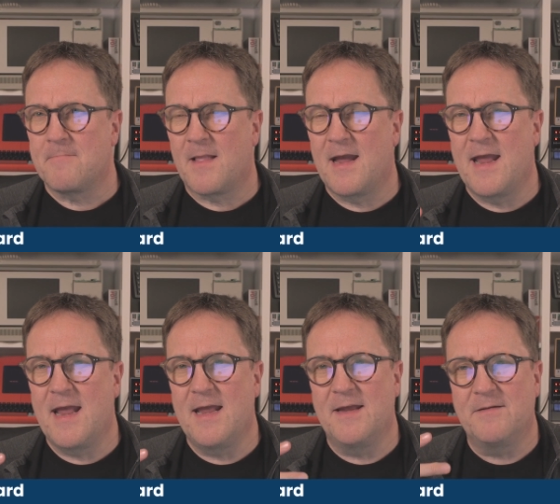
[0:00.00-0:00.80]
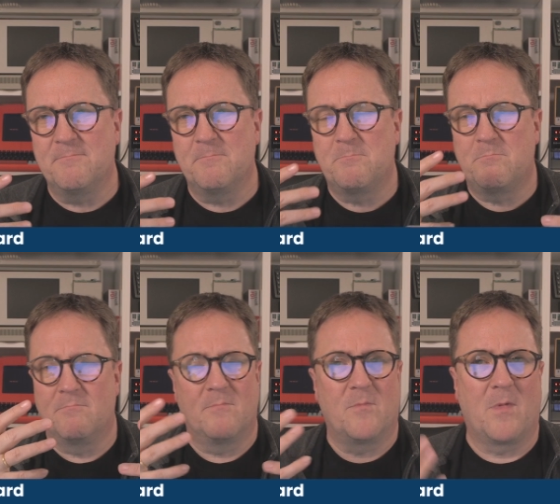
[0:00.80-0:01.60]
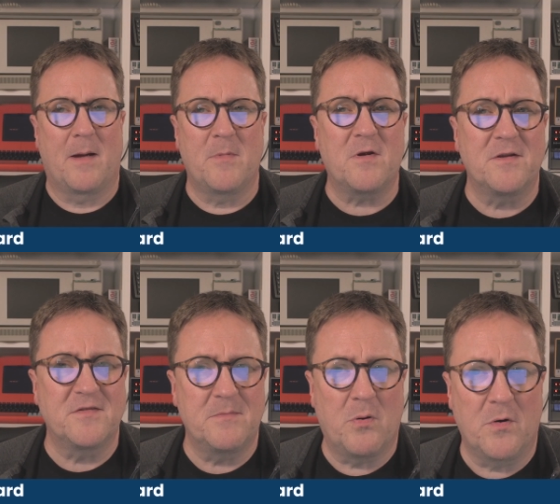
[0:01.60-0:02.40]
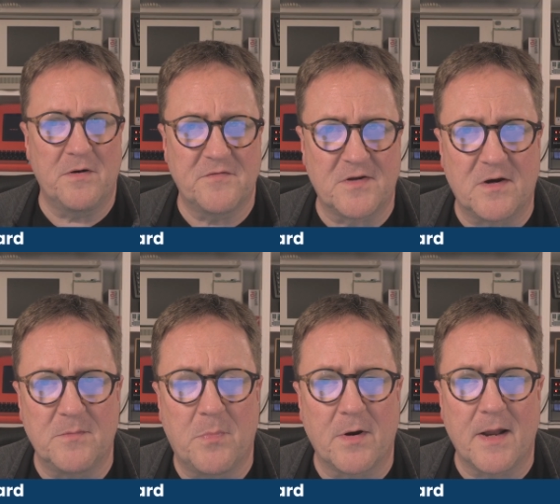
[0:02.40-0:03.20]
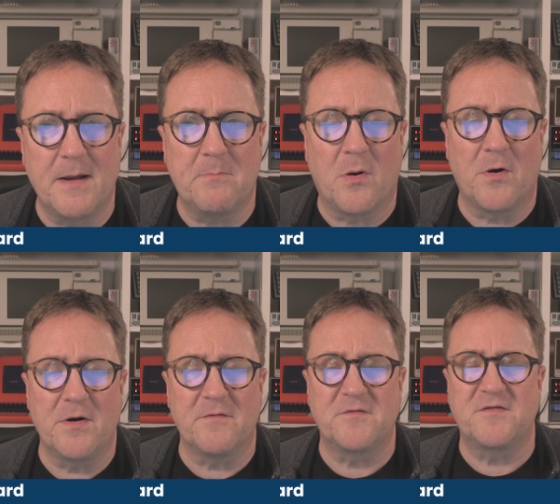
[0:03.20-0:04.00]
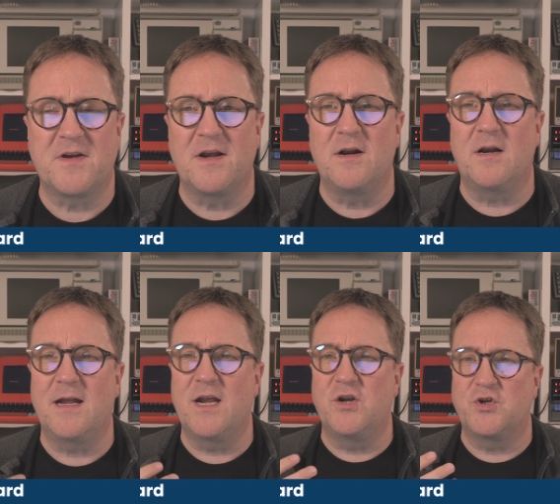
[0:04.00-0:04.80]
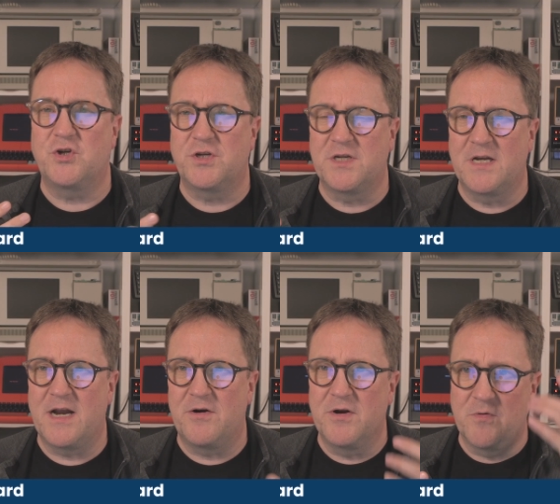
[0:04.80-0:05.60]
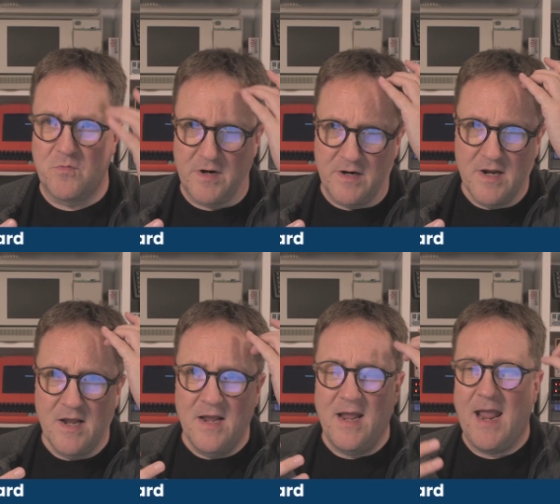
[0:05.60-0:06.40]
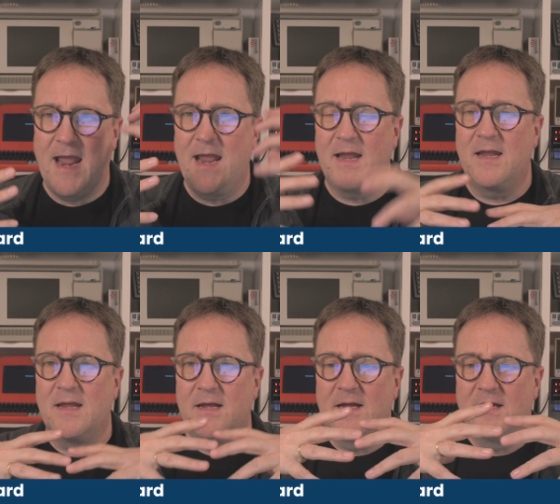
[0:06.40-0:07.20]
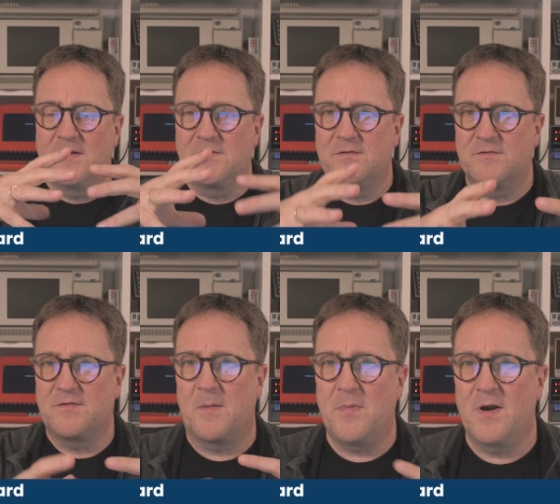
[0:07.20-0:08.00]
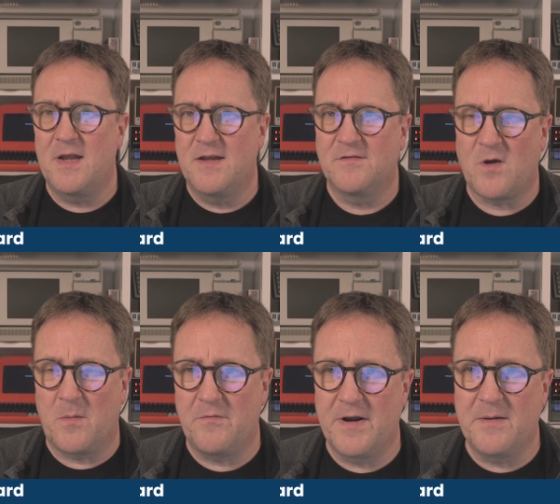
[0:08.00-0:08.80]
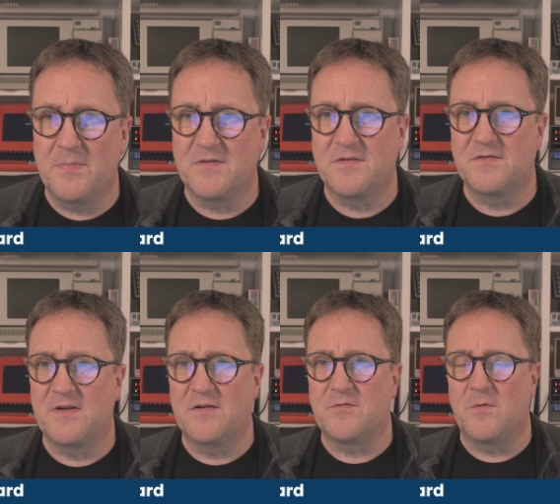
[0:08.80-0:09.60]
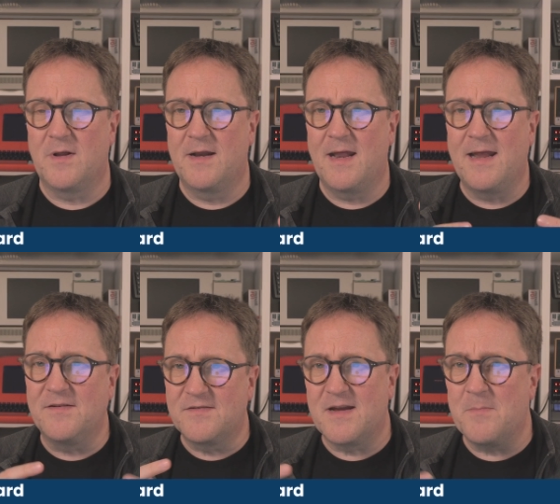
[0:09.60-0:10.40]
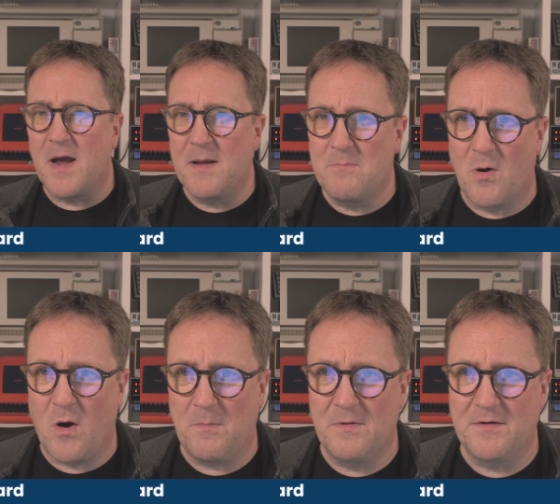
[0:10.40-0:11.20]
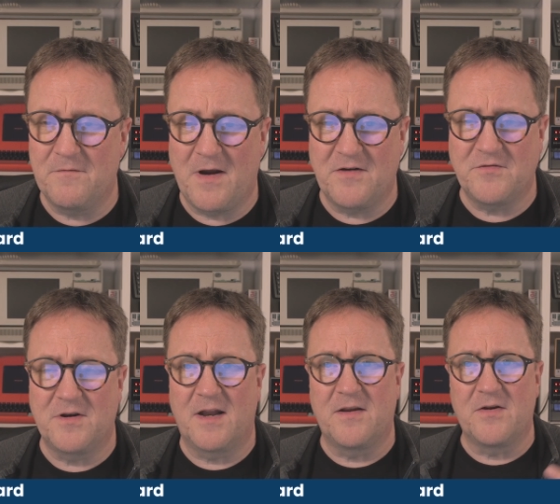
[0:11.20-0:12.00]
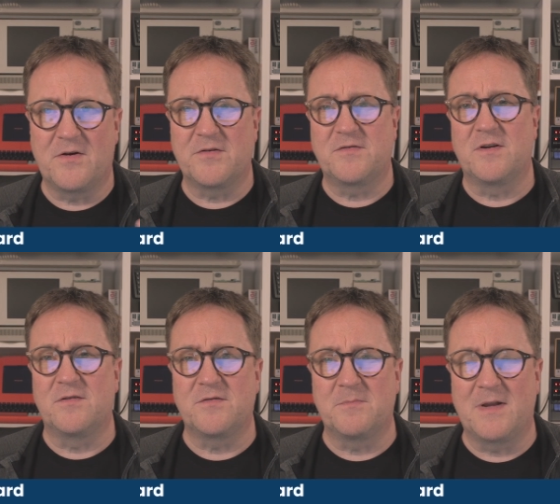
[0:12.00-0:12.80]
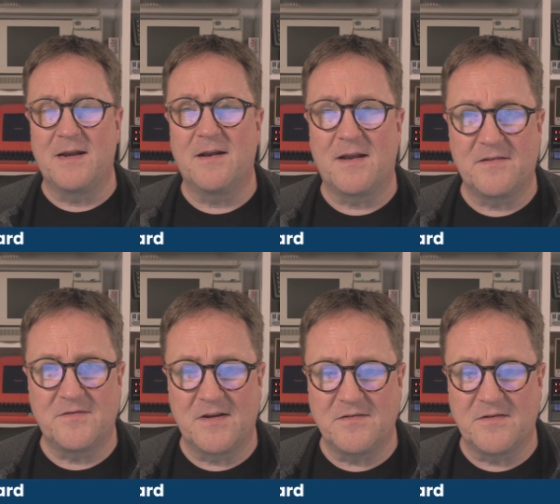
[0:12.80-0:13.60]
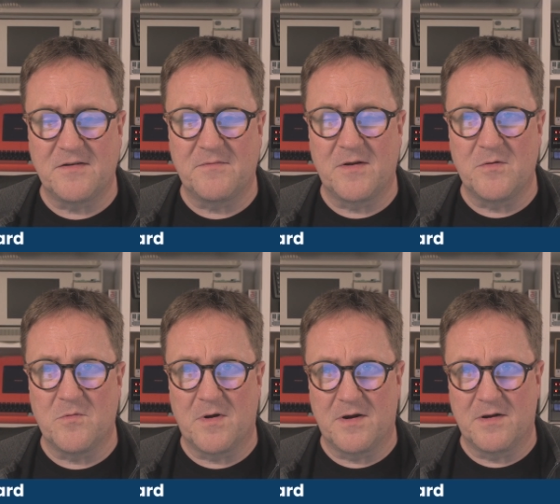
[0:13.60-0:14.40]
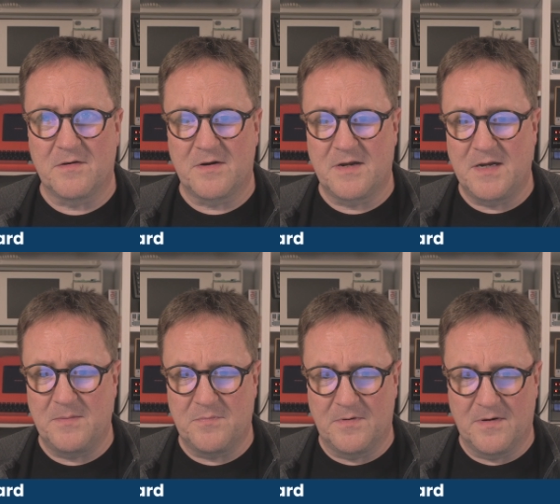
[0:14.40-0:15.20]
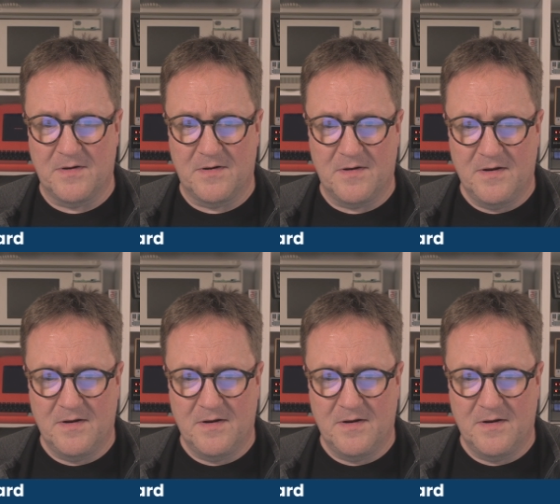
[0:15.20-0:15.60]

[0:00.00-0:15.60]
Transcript: a I'm not going to say point of sale, but a point of sale-ish scenario where a somebody is operating Business Central in a semi-public fashion, and there are still some data that's sensitive that you want to keep. Uh...